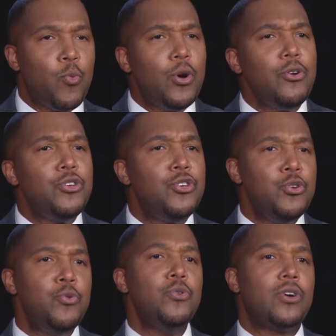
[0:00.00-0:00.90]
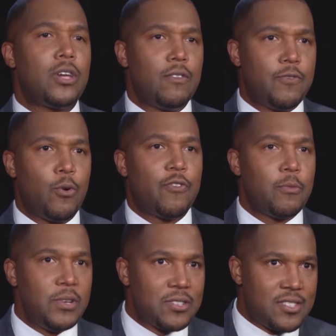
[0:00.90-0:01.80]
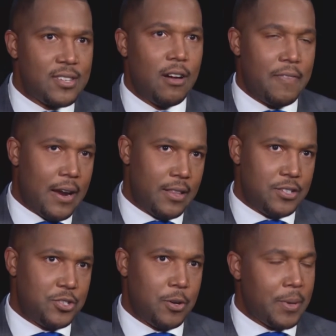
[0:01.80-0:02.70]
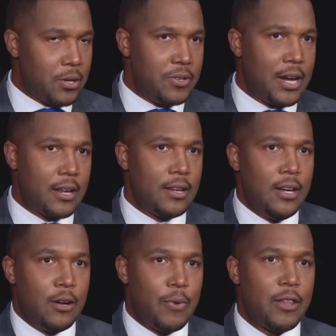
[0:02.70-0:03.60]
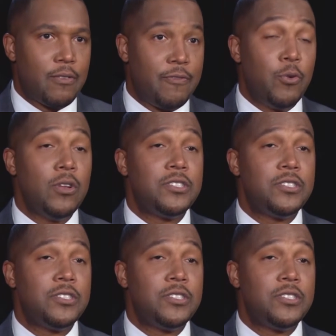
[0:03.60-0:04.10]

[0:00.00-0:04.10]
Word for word: What are you looking for from yourself out of this trip? I know you got a rather full